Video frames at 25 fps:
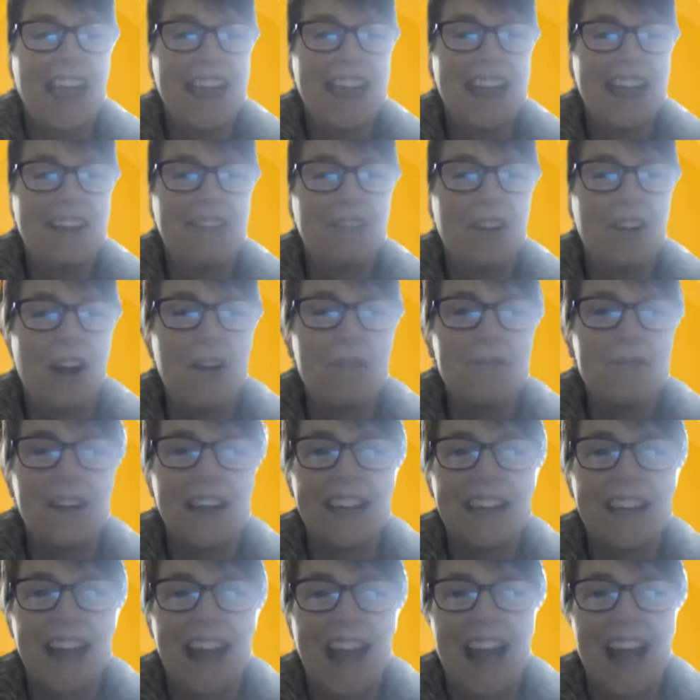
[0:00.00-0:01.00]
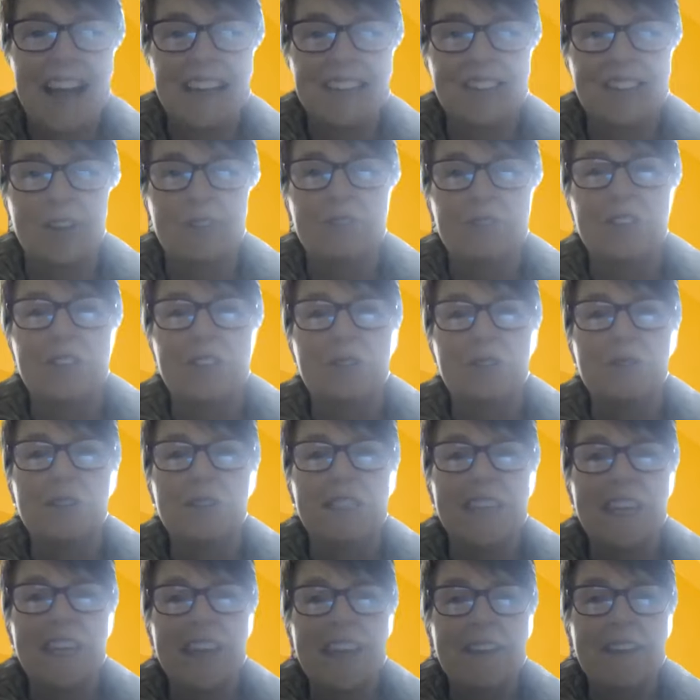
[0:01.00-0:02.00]
and oh my gosh, so
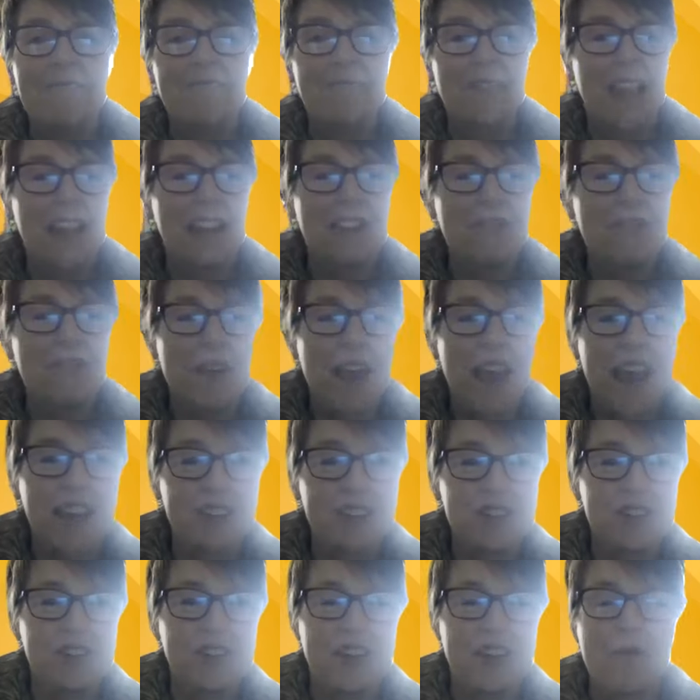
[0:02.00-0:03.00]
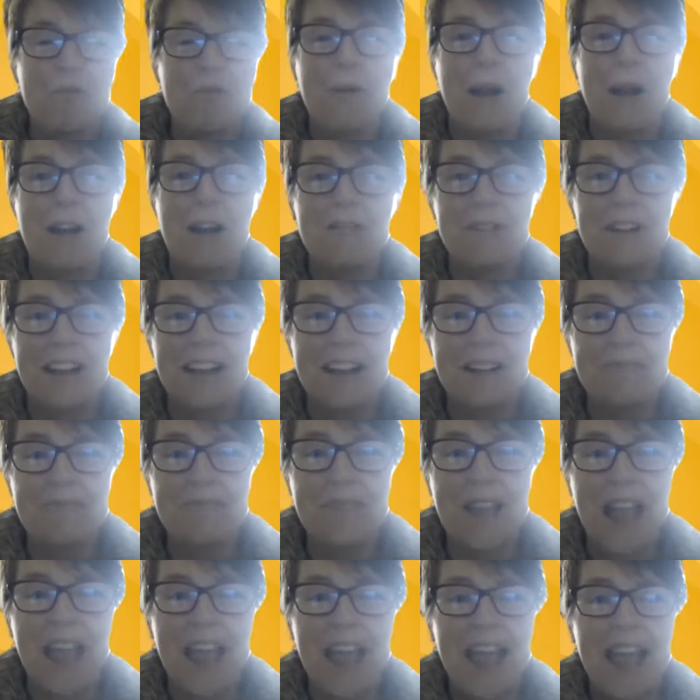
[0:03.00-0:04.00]
Susie and Angela, welcome.
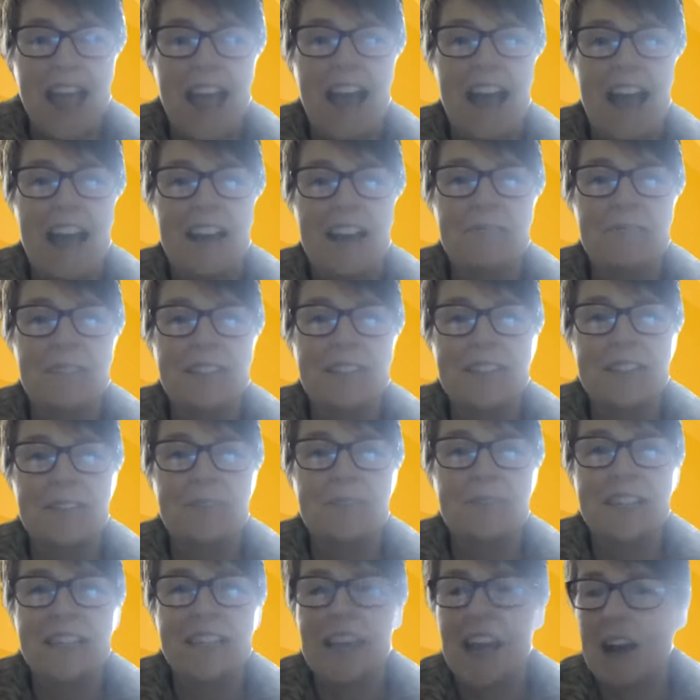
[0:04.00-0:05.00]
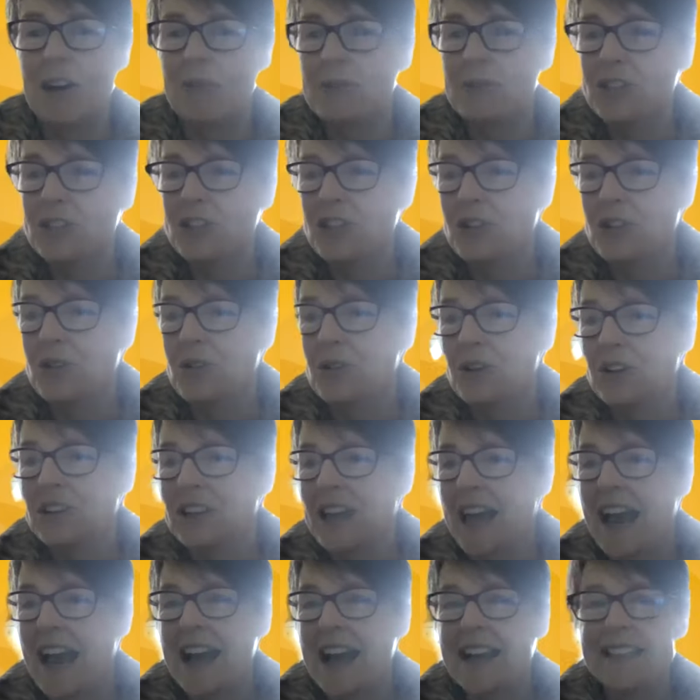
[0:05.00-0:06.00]
Um, Susie, how was your
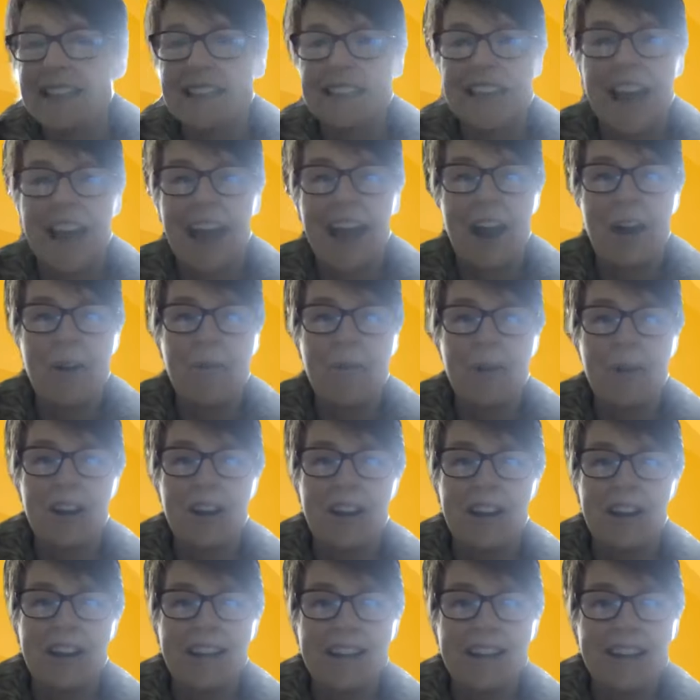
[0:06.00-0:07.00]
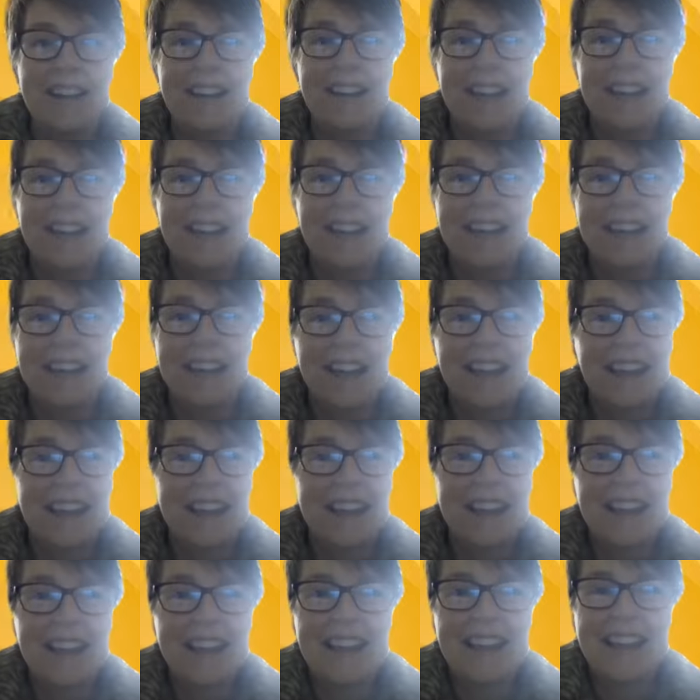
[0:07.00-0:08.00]
last hour? It